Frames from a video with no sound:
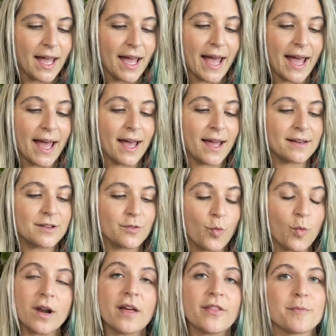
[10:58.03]
And
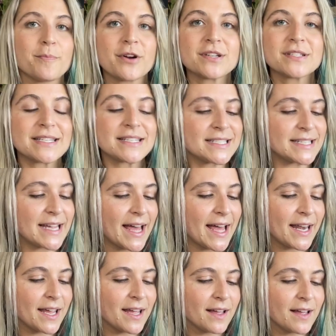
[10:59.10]
one other person
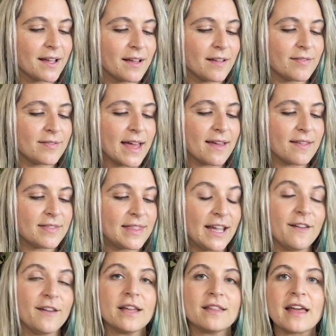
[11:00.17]
said that
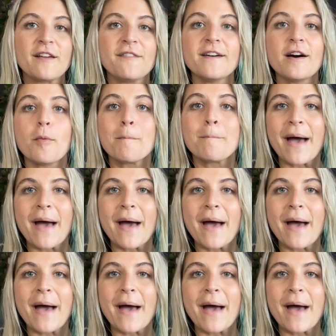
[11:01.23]
they felt